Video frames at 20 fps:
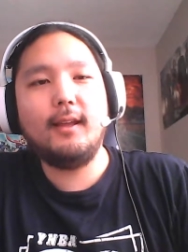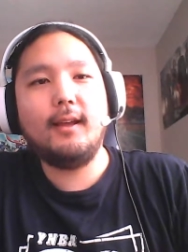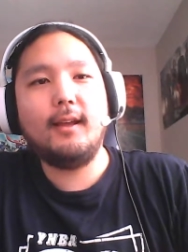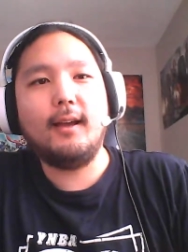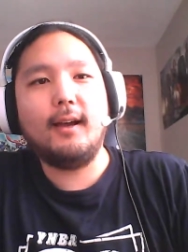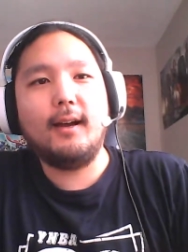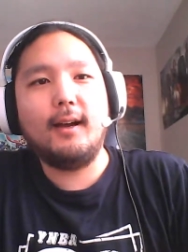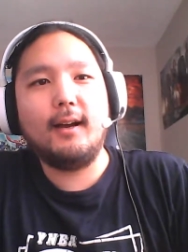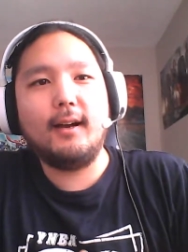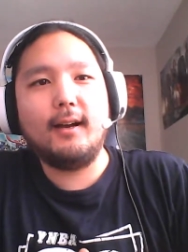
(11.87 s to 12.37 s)

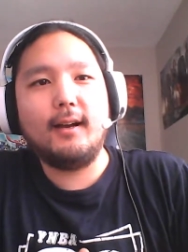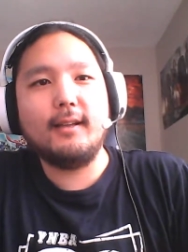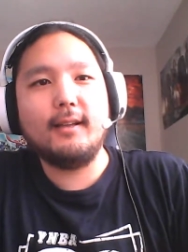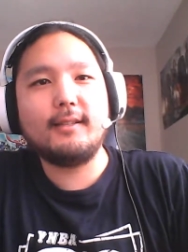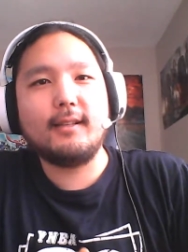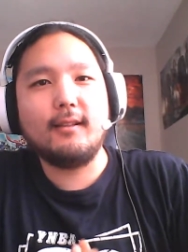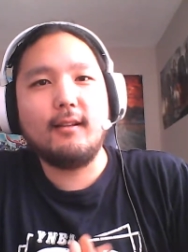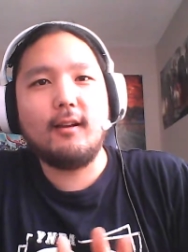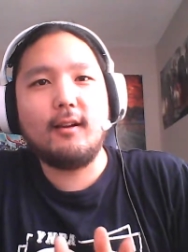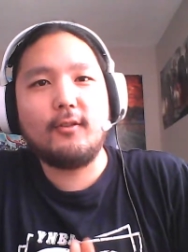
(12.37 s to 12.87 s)
Uh,
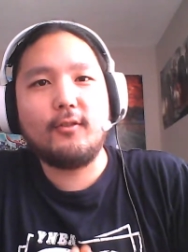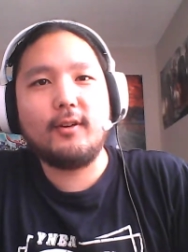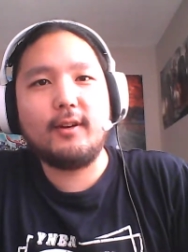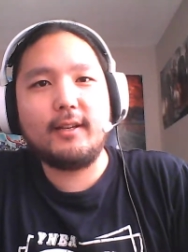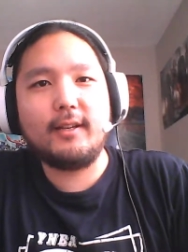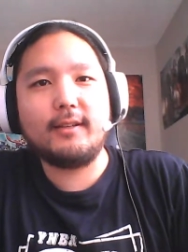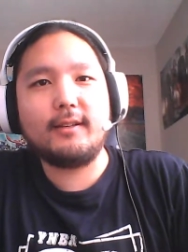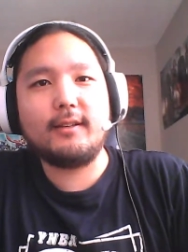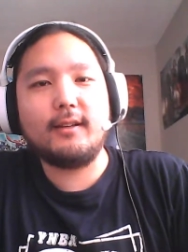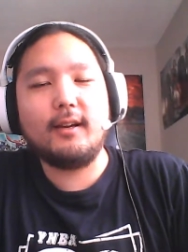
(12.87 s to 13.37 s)
it's a
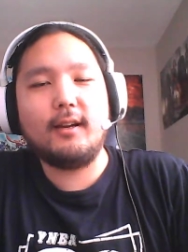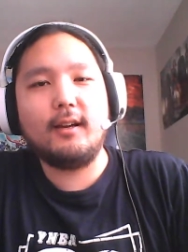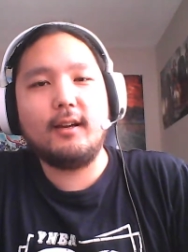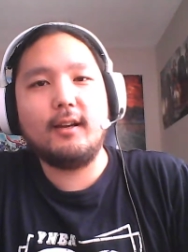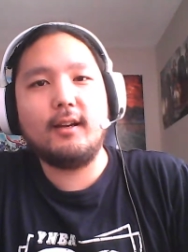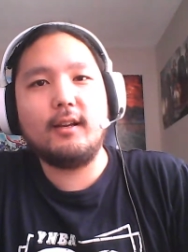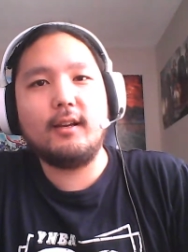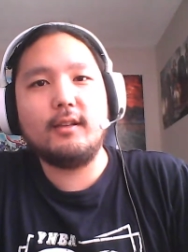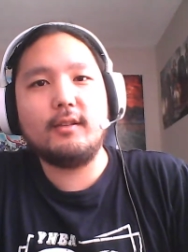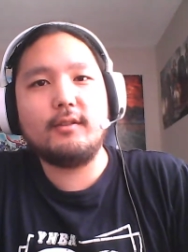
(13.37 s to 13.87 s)
long-running
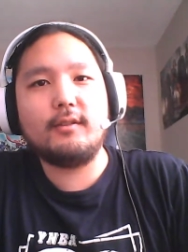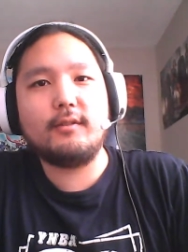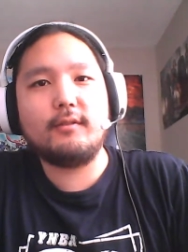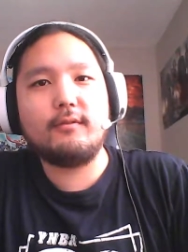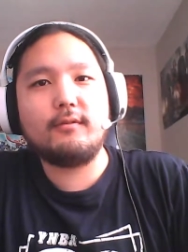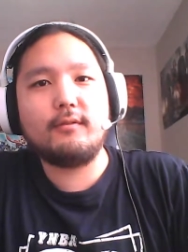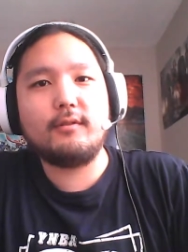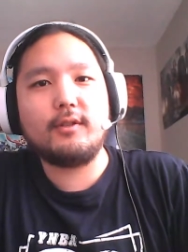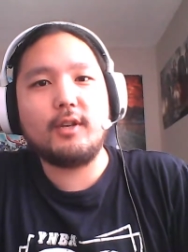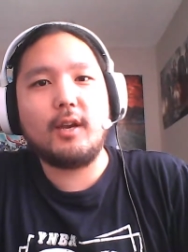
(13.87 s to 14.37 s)
uh,
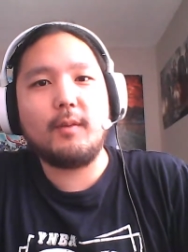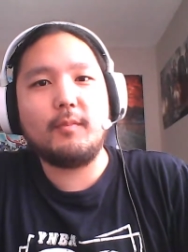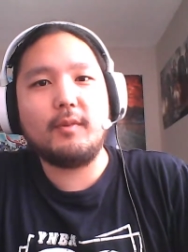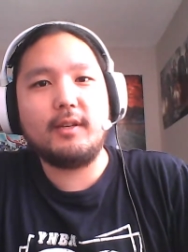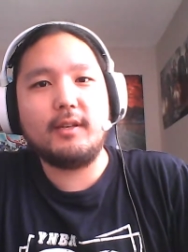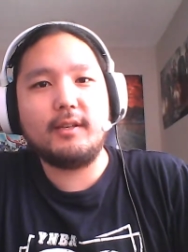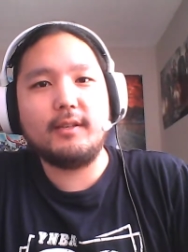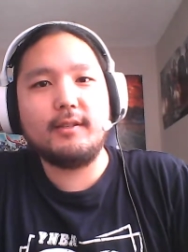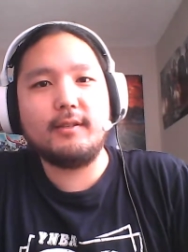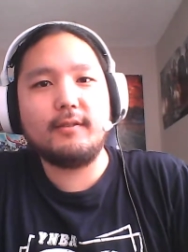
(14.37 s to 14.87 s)

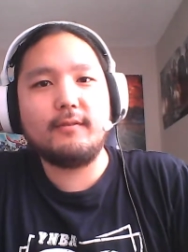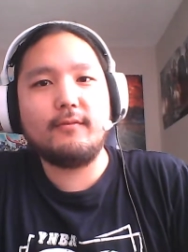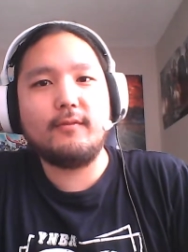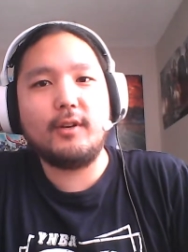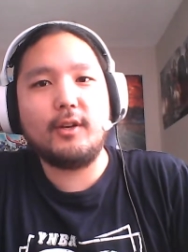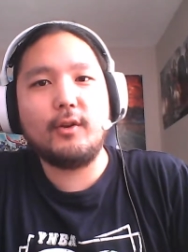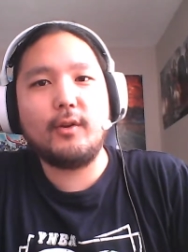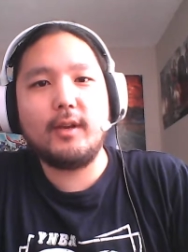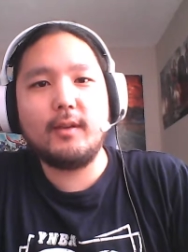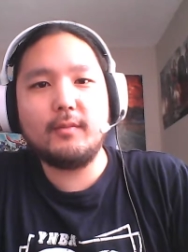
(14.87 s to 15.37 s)
Japanese
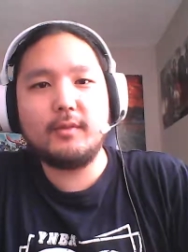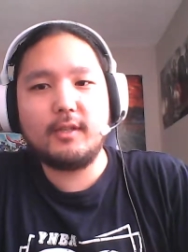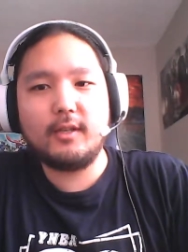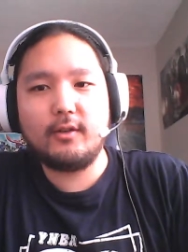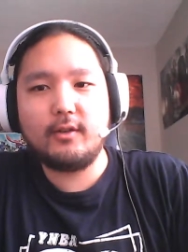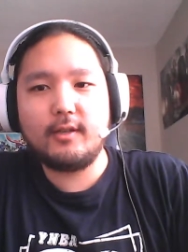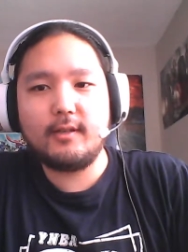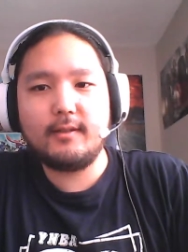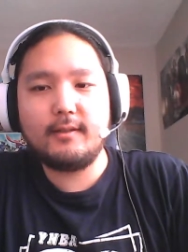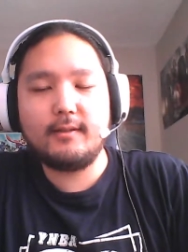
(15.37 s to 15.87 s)
video game
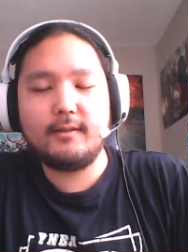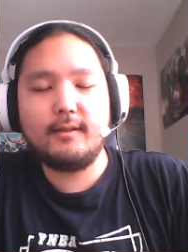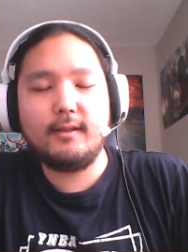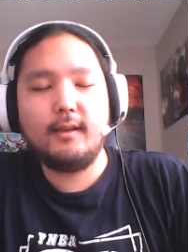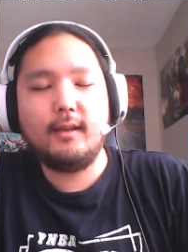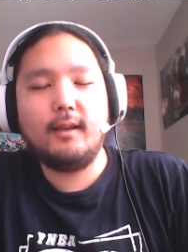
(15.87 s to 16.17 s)
series.